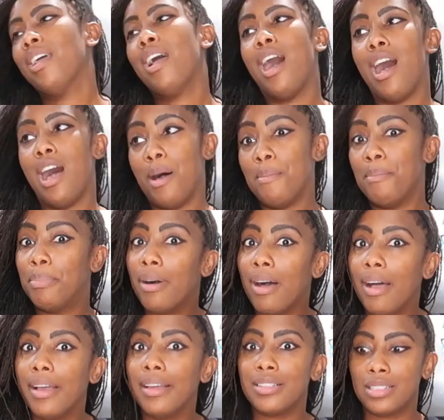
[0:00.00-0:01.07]

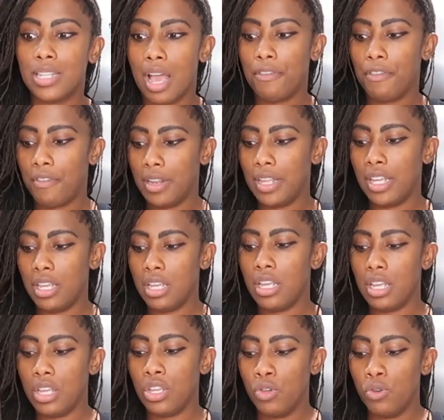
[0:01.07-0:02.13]
But it's
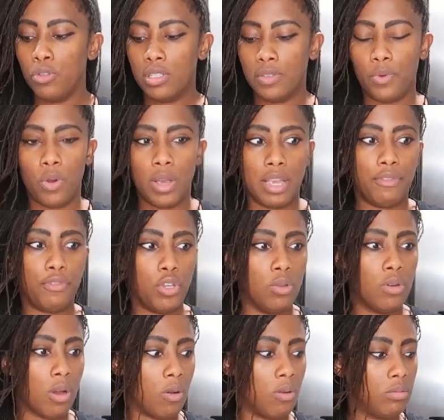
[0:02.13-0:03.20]
definitely useful if you
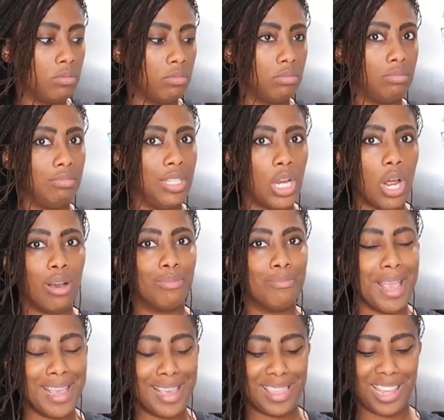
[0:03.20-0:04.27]
don't,
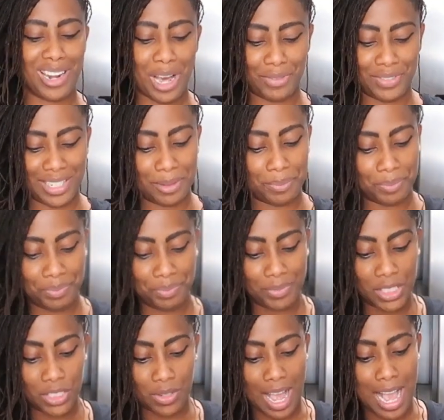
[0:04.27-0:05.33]
make it that often.
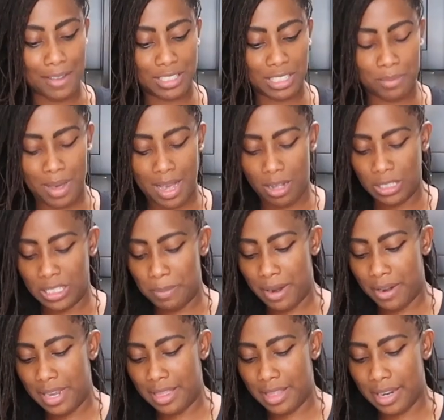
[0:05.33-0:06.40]
So I have some of my
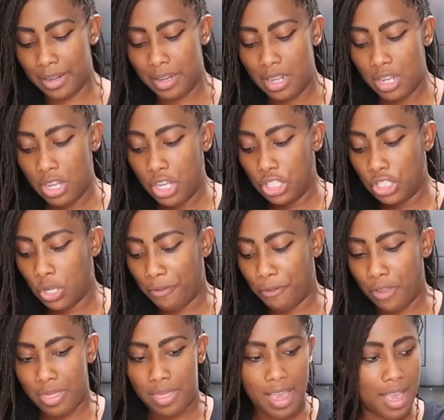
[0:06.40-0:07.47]
elderberry in there. So
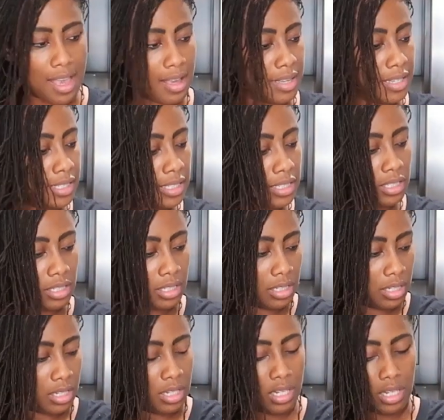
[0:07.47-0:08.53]
for this,
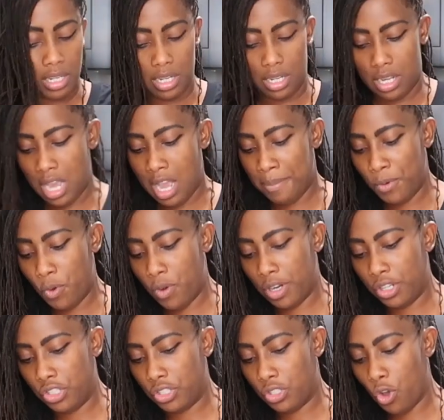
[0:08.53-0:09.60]
I'm
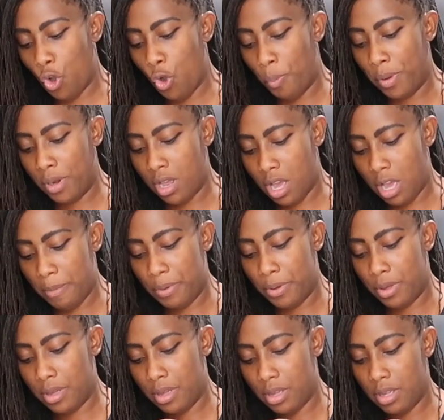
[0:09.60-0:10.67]
going to just open up
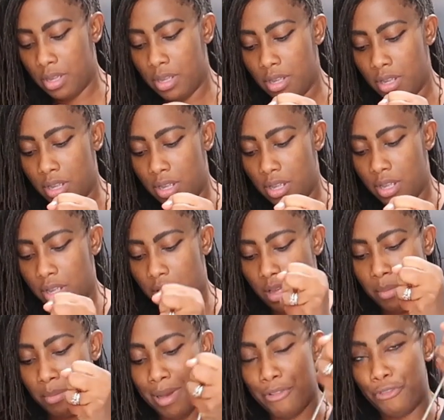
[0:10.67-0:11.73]

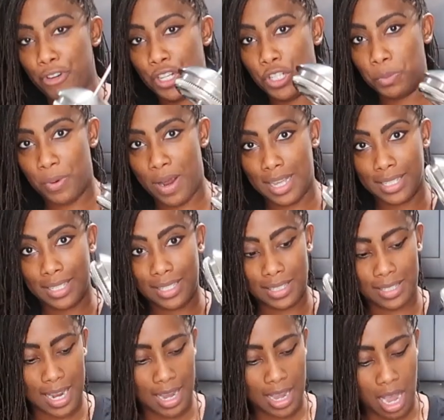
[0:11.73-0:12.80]
my French press,
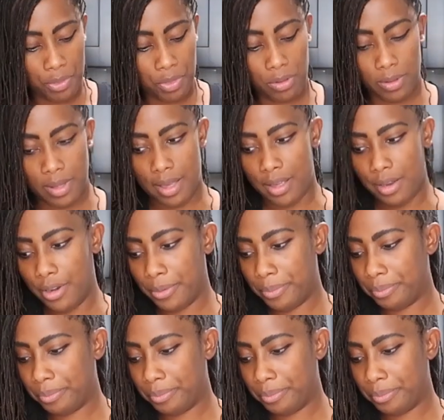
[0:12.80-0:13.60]
take out the lid.